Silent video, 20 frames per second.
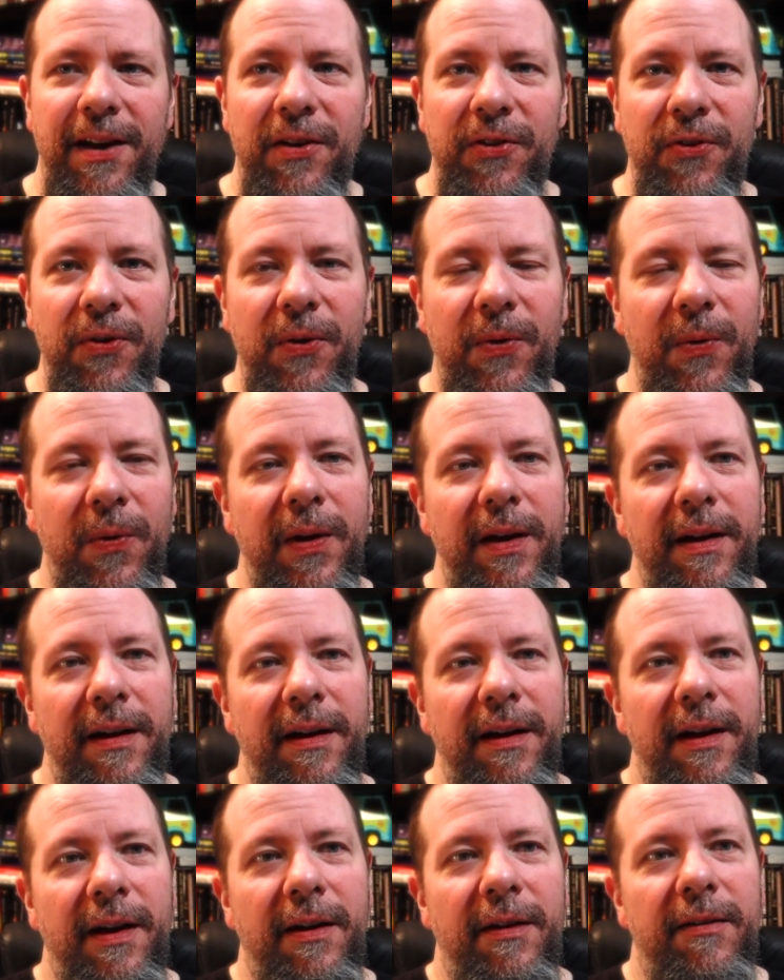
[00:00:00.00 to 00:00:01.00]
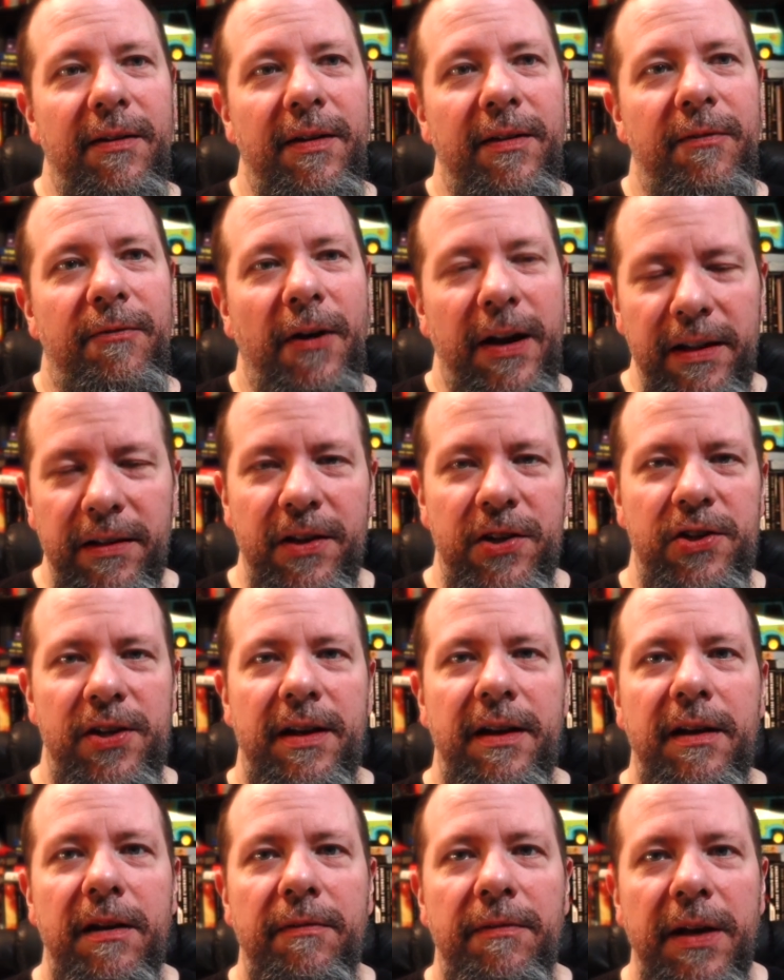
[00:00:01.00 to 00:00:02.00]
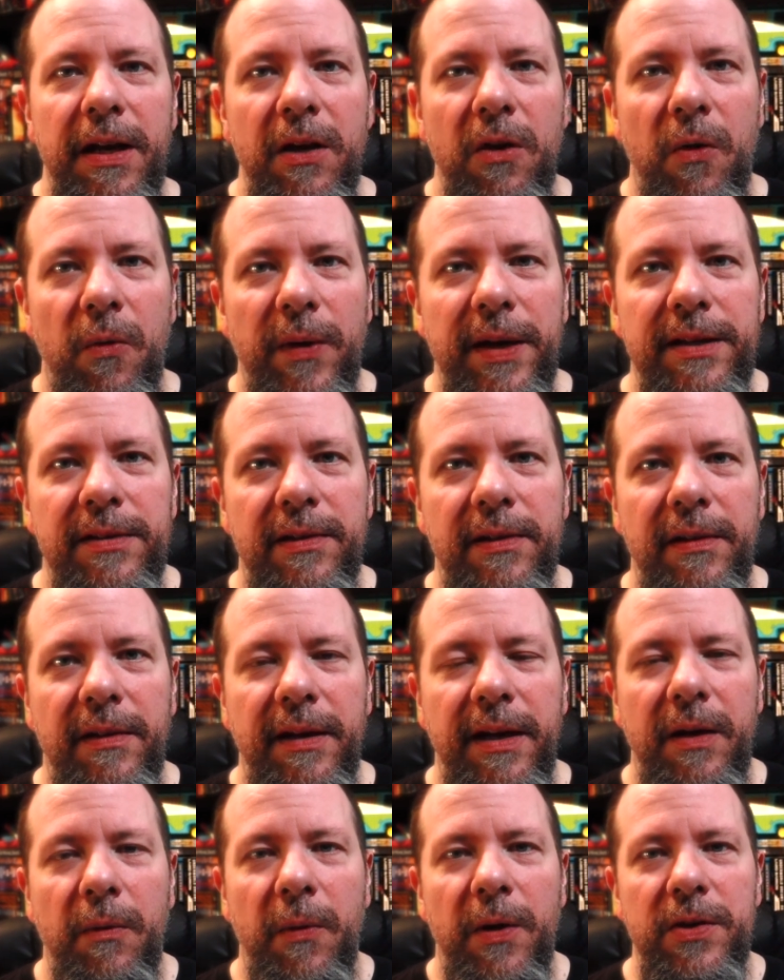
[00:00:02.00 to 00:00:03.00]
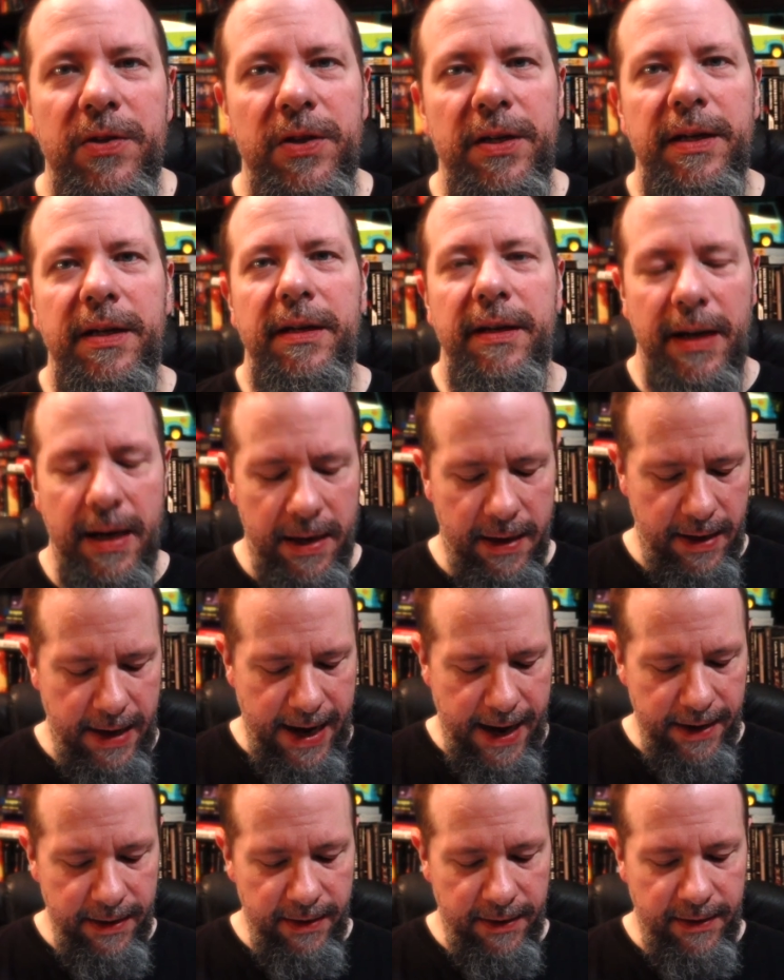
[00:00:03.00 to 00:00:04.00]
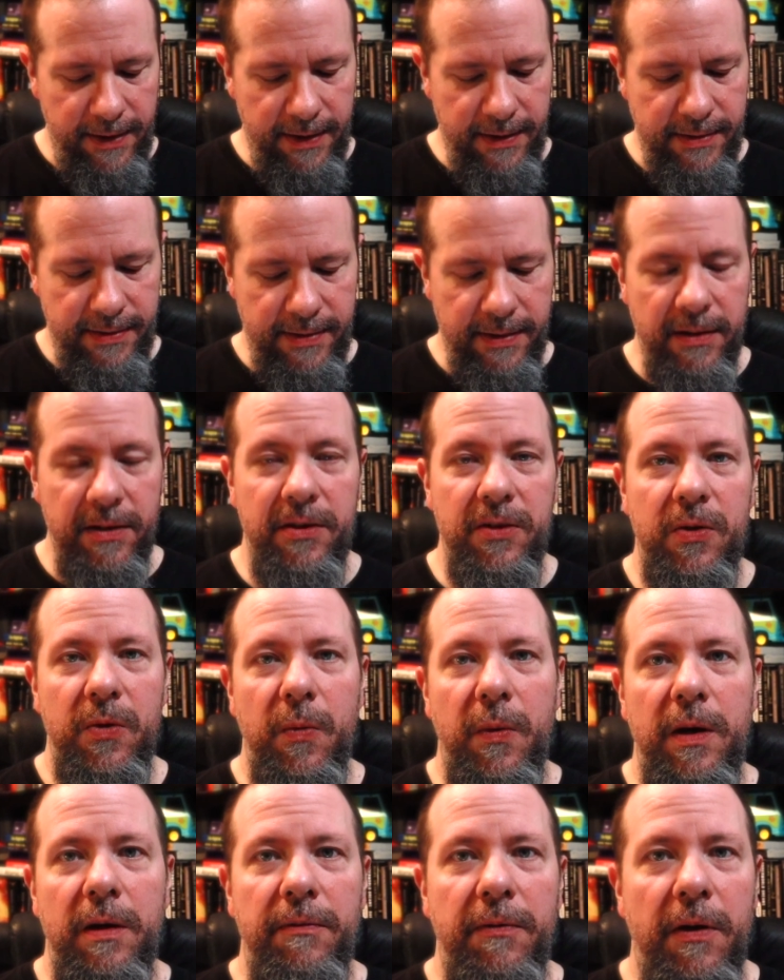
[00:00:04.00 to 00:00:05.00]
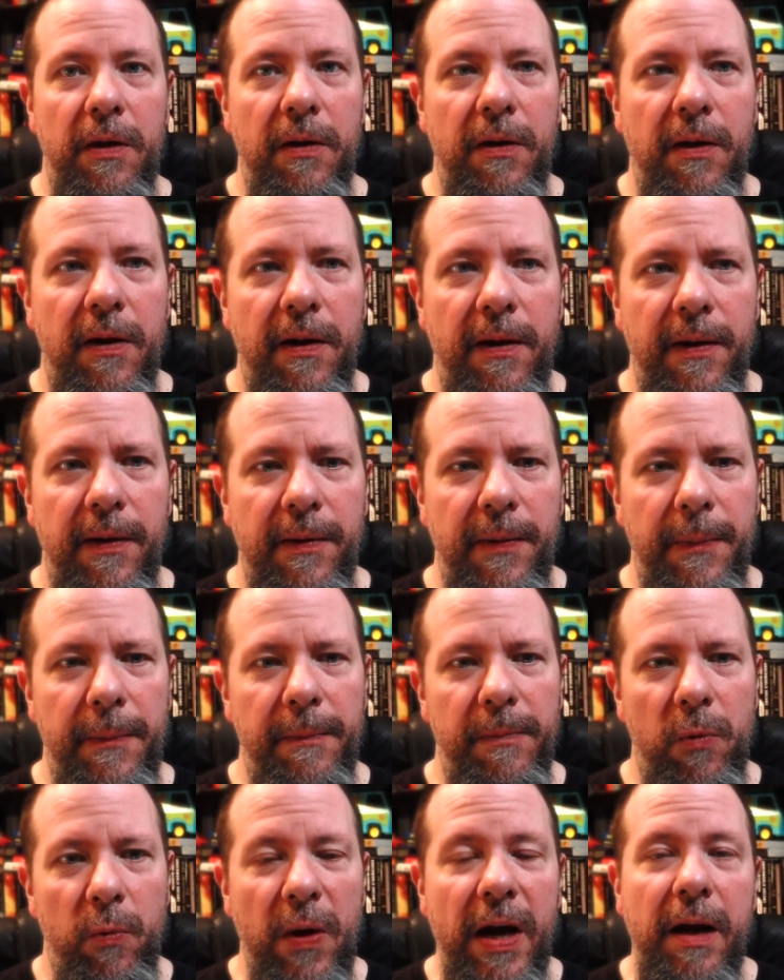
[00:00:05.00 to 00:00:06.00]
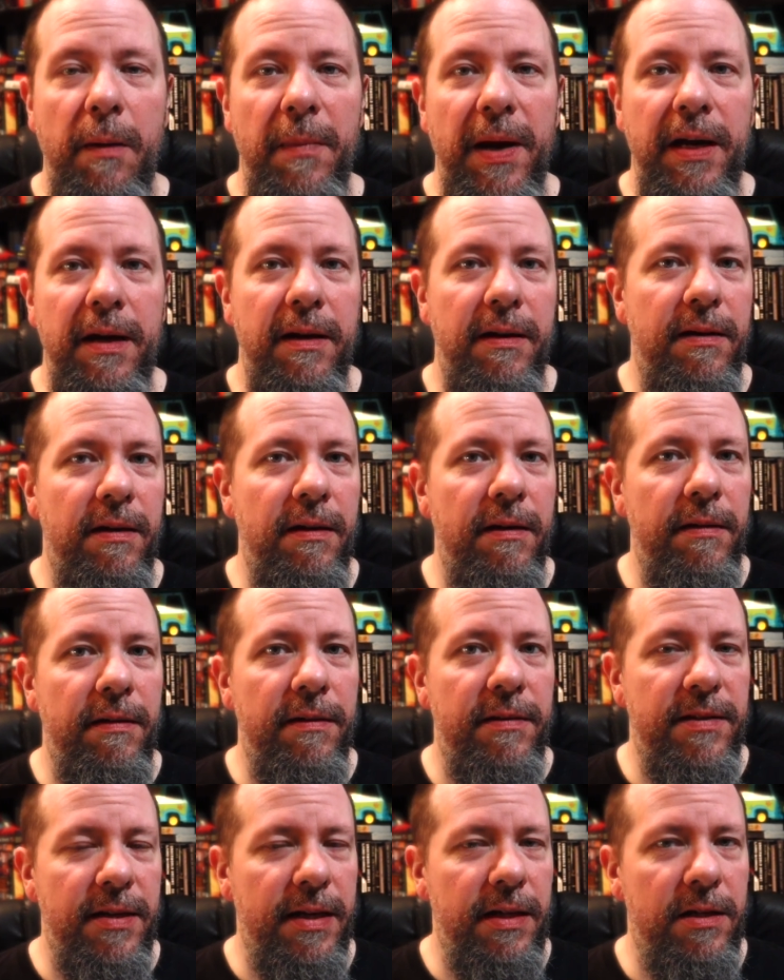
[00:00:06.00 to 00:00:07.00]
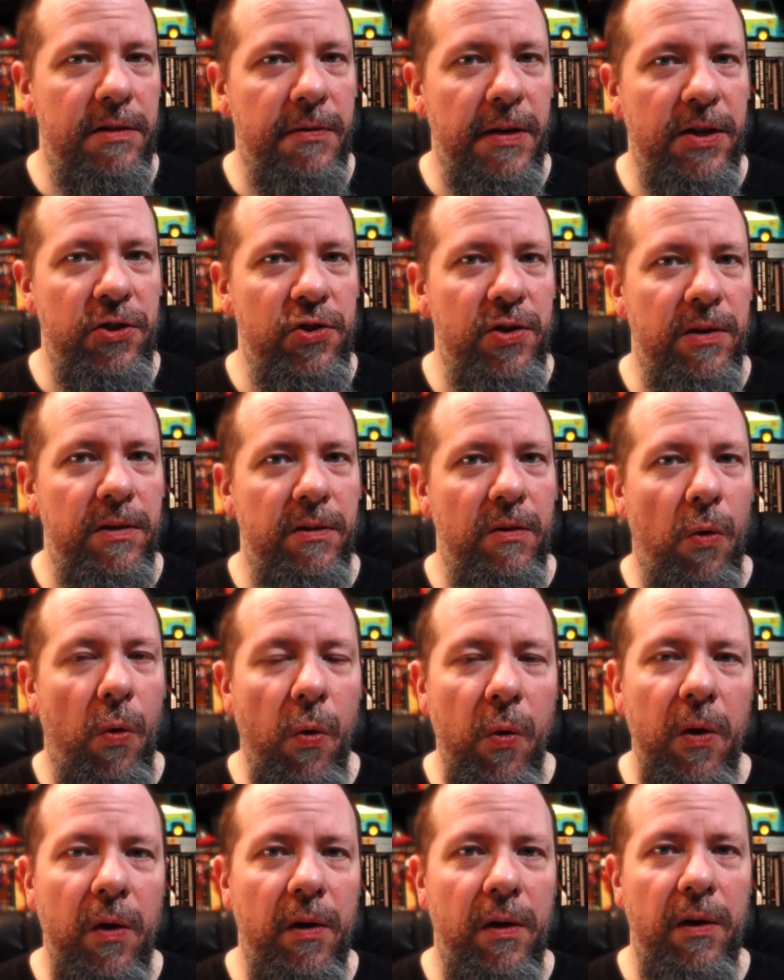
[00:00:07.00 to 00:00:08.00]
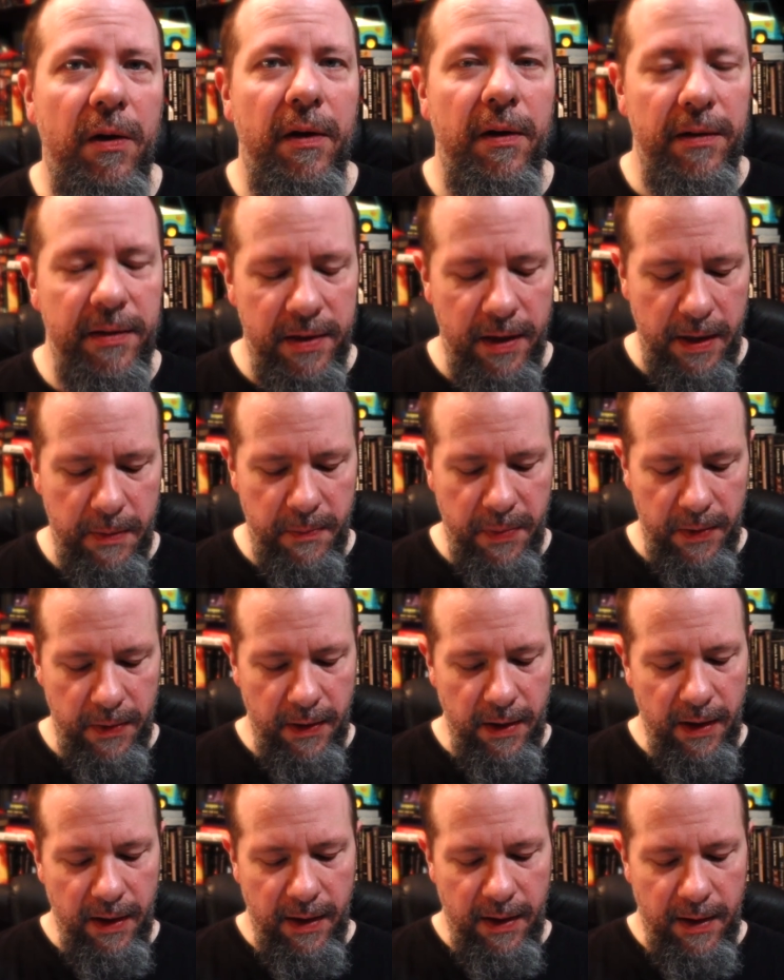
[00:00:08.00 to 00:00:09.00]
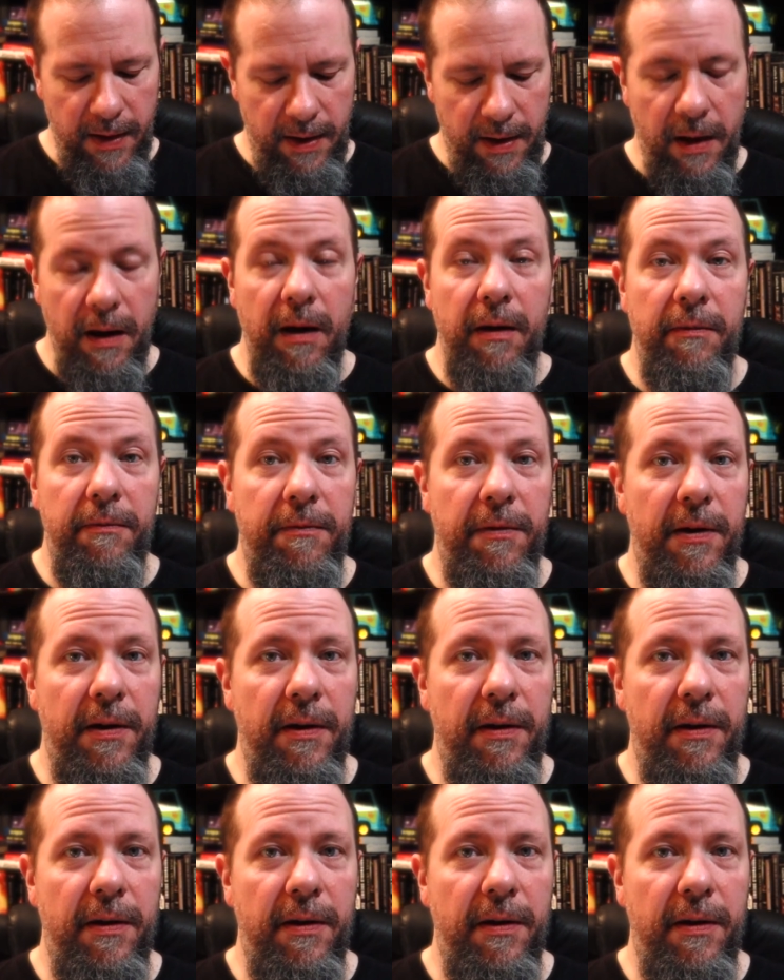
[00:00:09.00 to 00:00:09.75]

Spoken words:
So finally, she did a video recently where she added this into one of her recommended science fiction horror type of